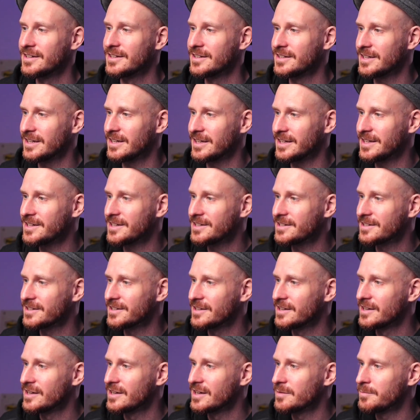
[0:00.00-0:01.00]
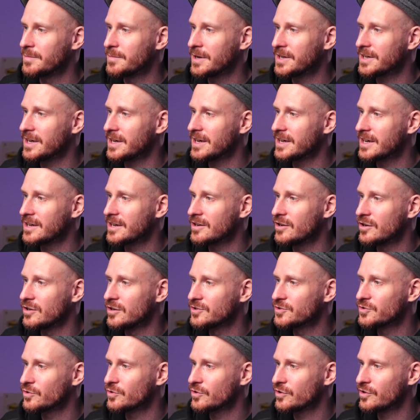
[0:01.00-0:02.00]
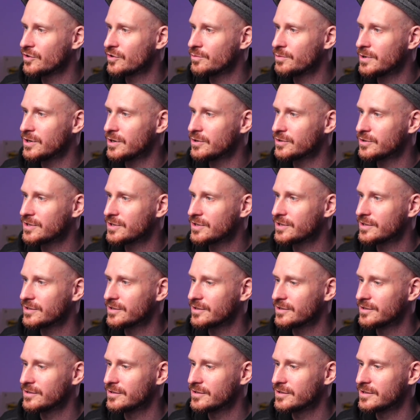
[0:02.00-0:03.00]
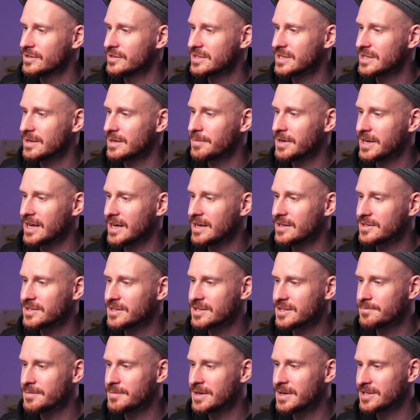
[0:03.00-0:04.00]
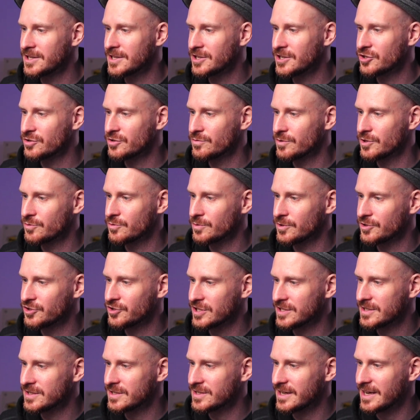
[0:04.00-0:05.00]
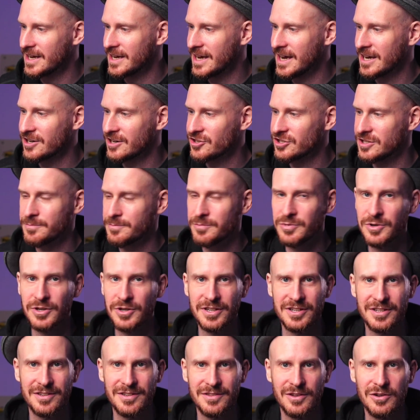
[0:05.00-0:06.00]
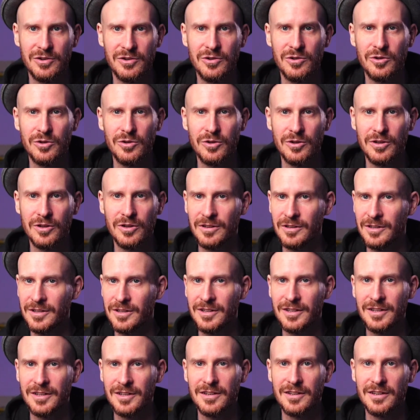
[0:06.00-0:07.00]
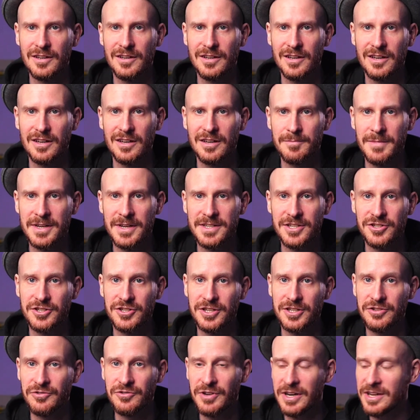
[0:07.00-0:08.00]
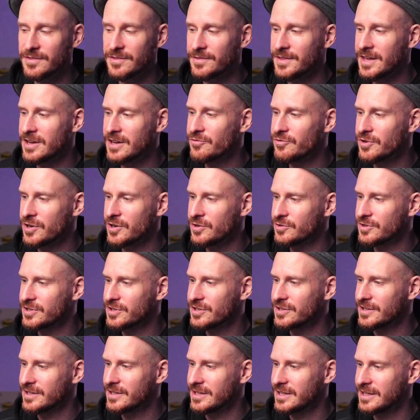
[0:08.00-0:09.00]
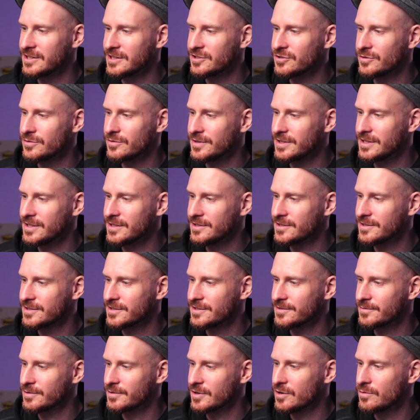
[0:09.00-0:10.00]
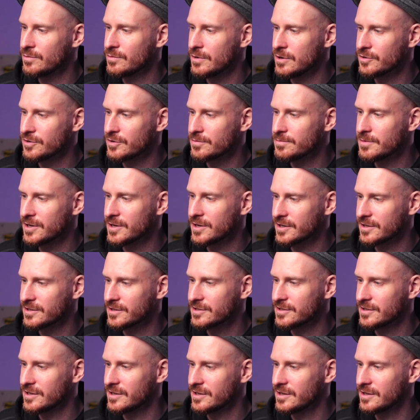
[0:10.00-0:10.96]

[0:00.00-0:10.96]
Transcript: Delete. But I can also quote somebody else's message, which will just actually put the whole uh, message that they wrote into these quote marks.